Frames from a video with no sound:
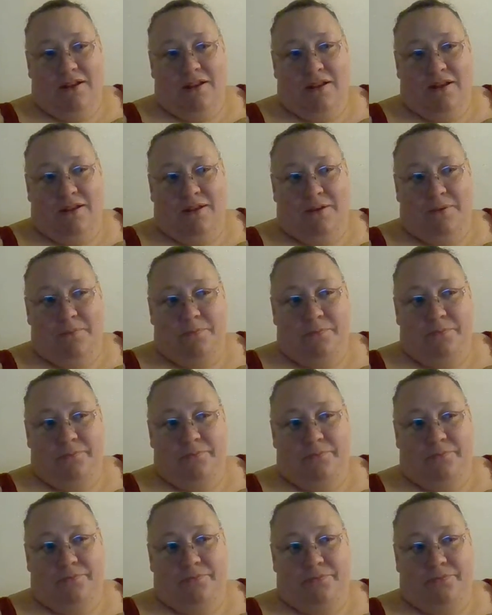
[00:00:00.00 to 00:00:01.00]

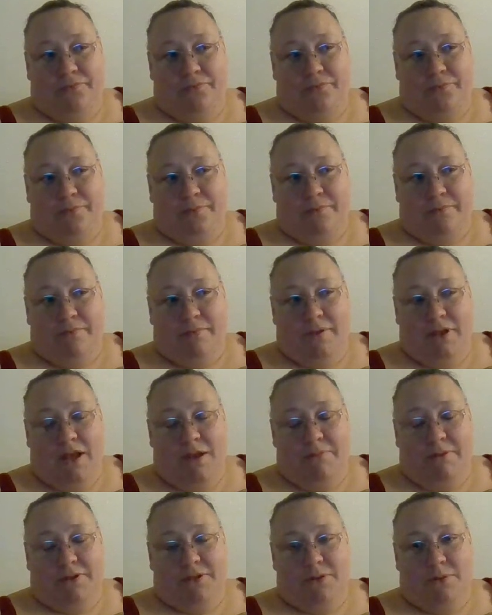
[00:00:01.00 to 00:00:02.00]
um I
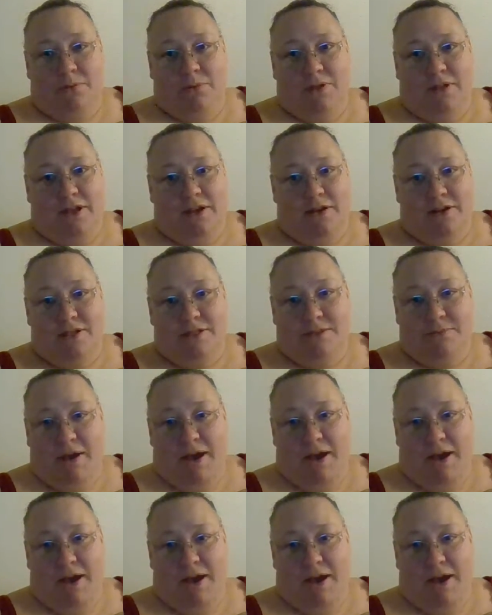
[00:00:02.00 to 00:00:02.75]
built a really awesome